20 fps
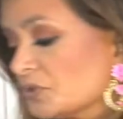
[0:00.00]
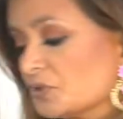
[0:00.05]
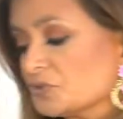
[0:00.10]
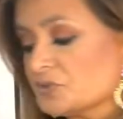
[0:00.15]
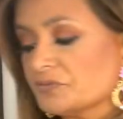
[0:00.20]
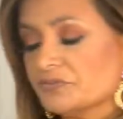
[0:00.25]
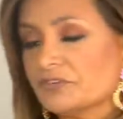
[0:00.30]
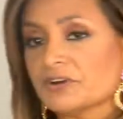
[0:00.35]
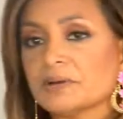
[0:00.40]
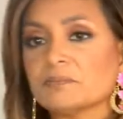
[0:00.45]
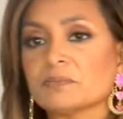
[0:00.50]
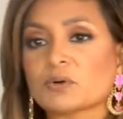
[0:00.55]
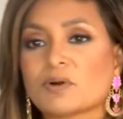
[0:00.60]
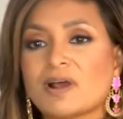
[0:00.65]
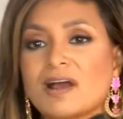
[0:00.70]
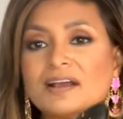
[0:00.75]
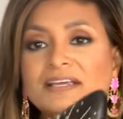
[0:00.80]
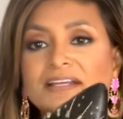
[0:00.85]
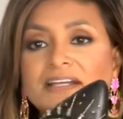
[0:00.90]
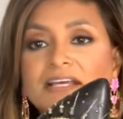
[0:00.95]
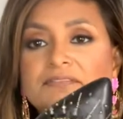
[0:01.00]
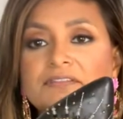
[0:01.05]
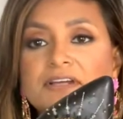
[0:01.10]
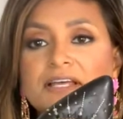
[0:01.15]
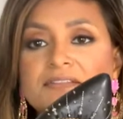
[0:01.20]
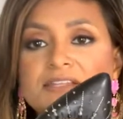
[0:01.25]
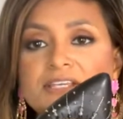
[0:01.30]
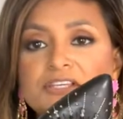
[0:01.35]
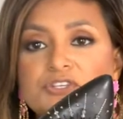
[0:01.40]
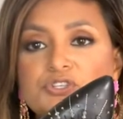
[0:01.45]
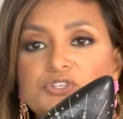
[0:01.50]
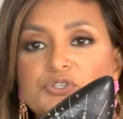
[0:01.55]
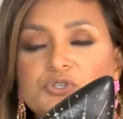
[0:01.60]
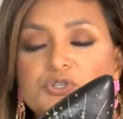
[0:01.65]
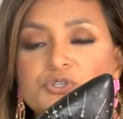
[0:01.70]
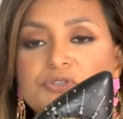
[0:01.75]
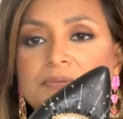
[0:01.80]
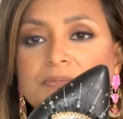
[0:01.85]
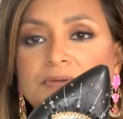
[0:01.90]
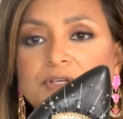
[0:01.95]
also very Moroccan, I've got these
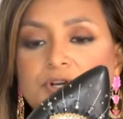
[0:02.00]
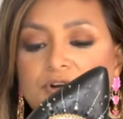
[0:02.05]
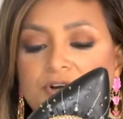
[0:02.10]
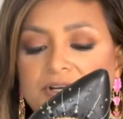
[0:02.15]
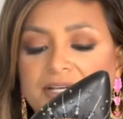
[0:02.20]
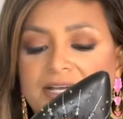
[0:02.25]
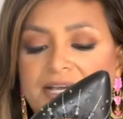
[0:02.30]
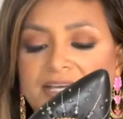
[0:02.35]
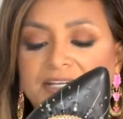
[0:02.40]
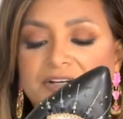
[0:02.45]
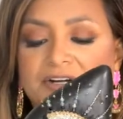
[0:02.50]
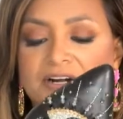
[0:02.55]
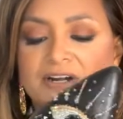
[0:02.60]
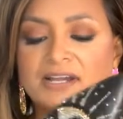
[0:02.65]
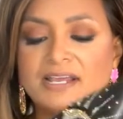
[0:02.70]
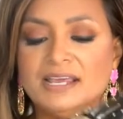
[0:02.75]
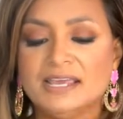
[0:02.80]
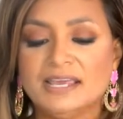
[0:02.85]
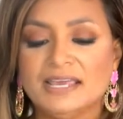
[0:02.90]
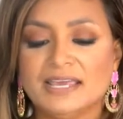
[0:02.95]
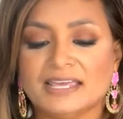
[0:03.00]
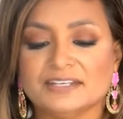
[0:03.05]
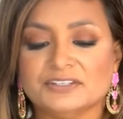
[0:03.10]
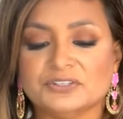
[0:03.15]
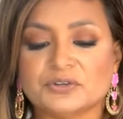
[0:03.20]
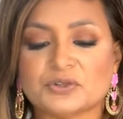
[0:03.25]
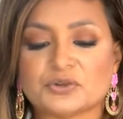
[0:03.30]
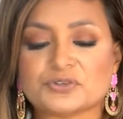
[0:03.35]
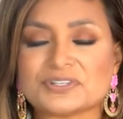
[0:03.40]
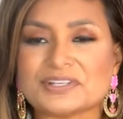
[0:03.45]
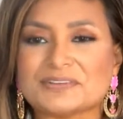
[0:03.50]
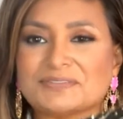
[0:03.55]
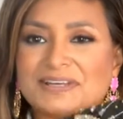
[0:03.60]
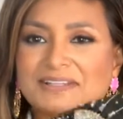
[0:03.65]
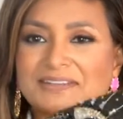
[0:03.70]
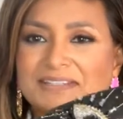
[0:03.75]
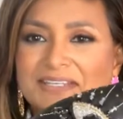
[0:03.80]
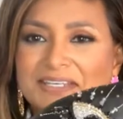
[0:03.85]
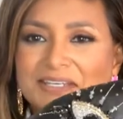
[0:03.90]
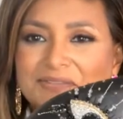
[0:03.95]
shoes from Kurt Geiger, and you notice they've
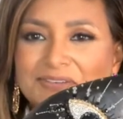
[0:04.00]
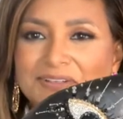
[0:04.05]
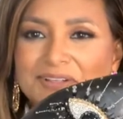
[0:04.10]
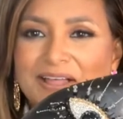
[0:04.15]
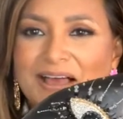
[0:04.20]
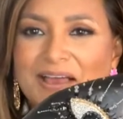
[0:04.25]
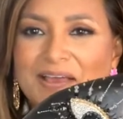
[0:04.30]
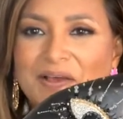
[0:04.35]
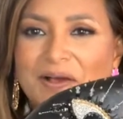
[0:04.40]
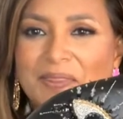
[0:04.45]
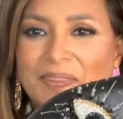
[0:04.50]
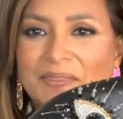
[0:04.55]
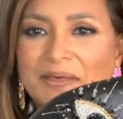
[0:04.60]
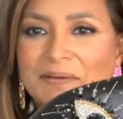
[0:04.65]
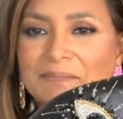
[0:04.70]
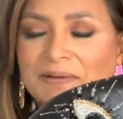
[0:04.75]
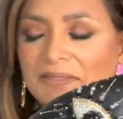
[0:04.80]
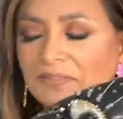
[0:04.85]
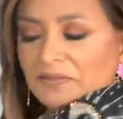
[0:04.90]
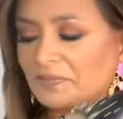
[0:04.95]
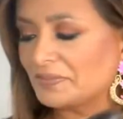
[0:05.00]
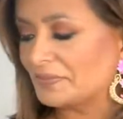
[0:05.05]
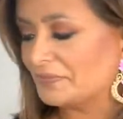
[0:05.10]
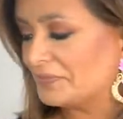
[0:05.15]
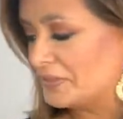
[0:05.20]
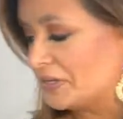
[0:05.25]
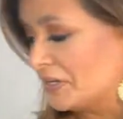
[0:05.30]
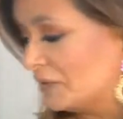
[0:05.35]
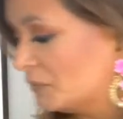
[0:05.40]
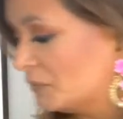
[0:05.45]
got the evil eye on them. I thought that they